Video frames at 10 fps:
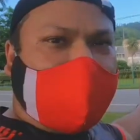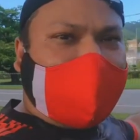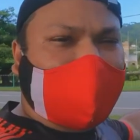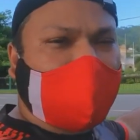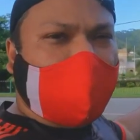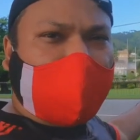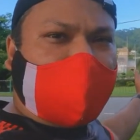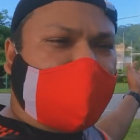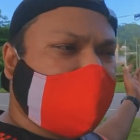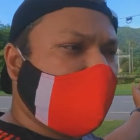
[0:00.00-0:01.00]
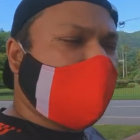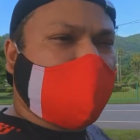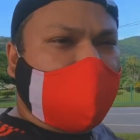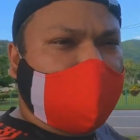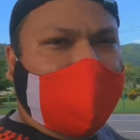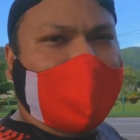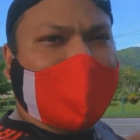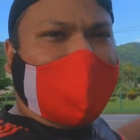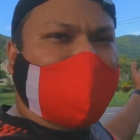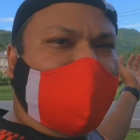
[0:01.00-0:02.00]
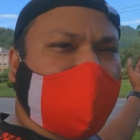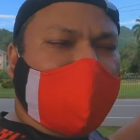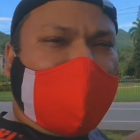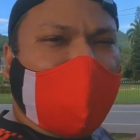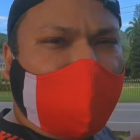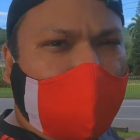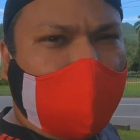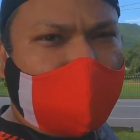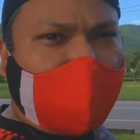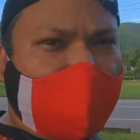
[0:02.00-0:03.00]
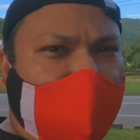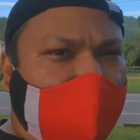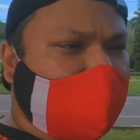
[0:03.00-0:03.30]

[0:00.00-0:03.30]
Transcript: Here is the President's house. It is right after the Botanical